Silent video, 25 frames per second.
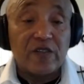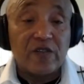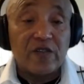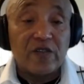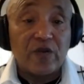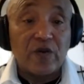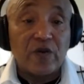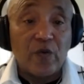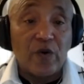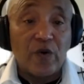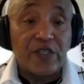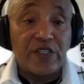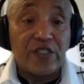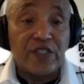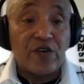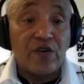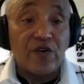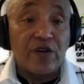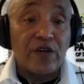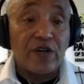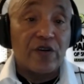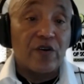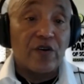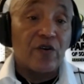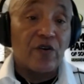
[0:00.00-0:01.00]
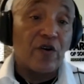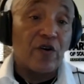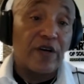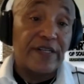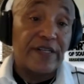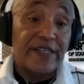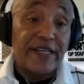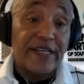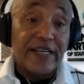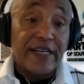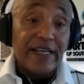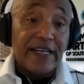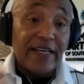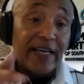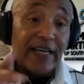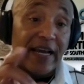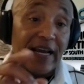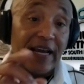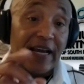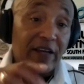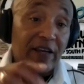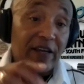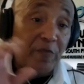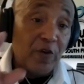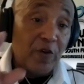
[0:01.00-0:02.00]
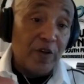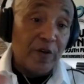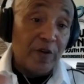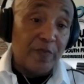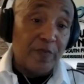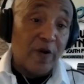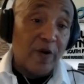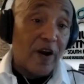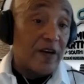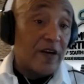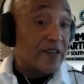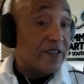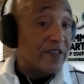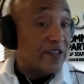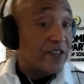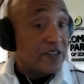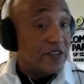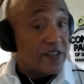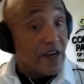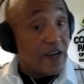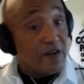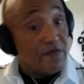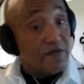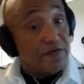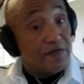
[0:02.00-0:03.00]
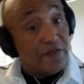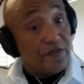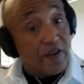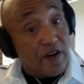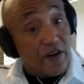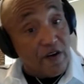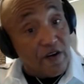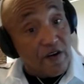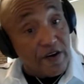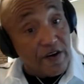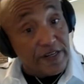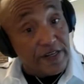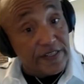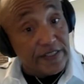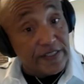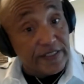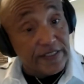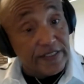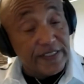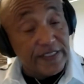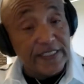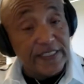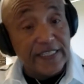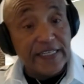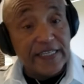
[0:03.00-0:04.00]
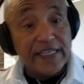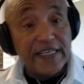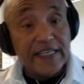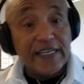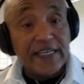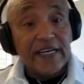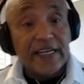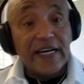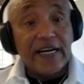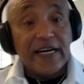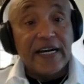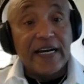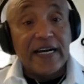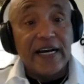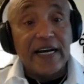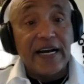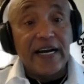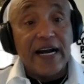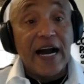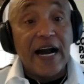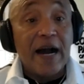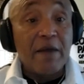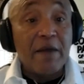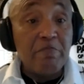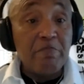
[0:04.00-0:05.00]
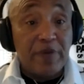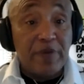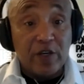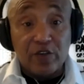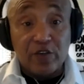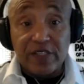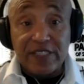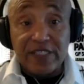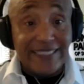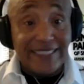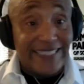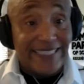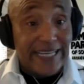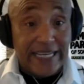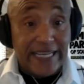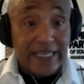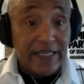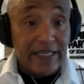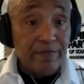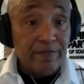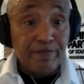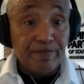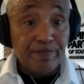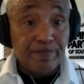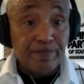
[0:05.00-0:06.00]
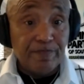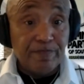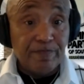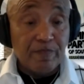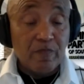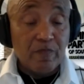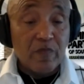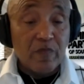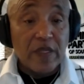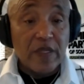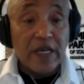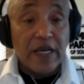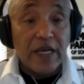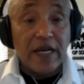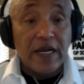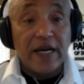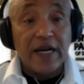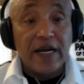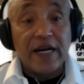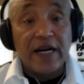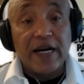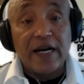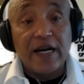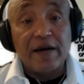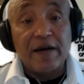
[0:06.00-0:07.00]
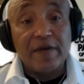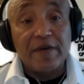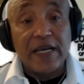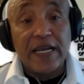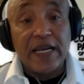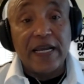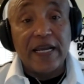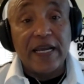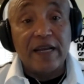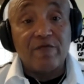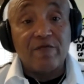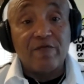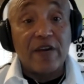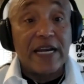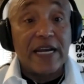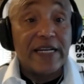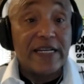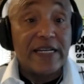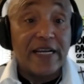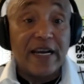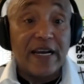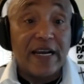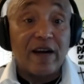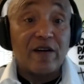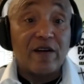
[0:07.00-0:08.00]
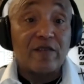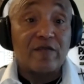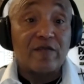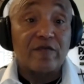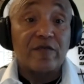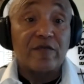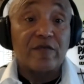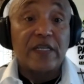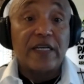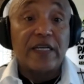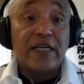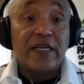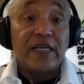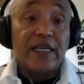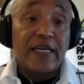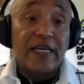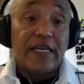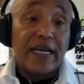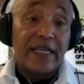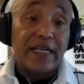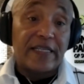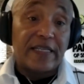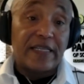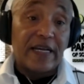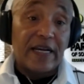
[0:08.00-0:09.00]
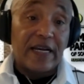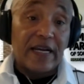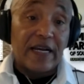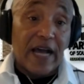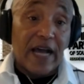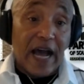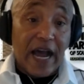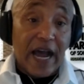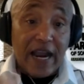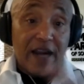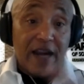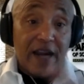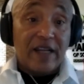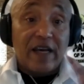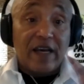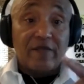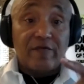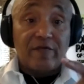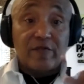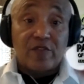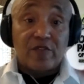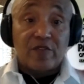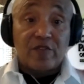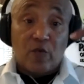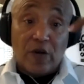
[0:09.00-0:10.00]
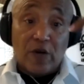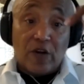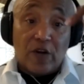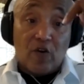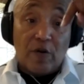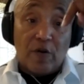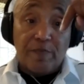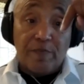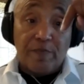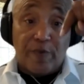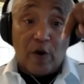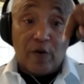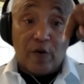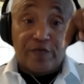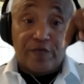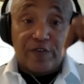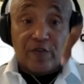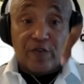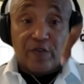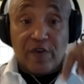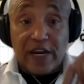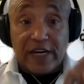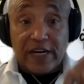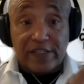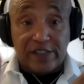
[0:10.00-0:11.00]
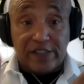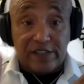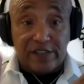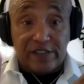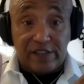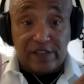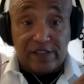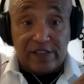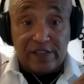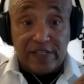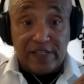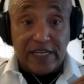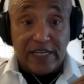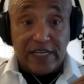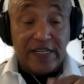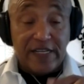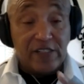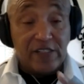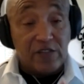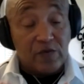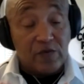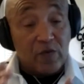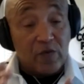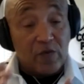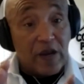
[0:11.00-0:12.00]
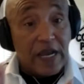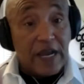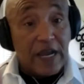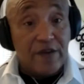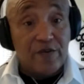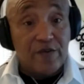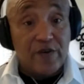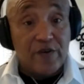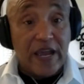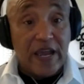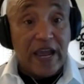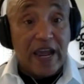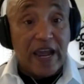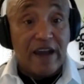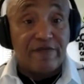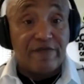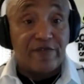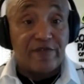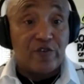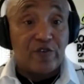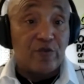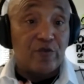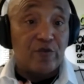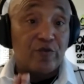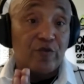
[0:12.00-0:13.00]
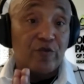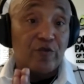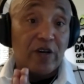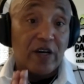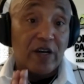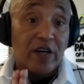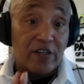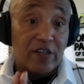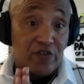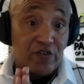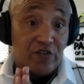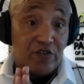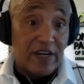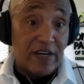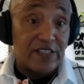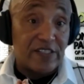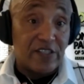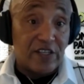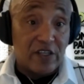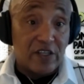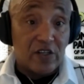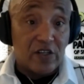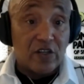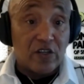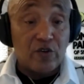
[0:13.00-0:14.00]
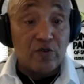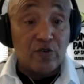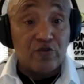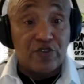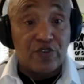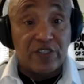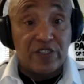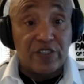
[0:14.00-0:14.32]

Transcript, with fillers: What's going to go on at Community Partners of South Florida? Uh, I'm building a team, uh, and right now at the higher level, so we're going both directions. And this is how you have to address inclusion.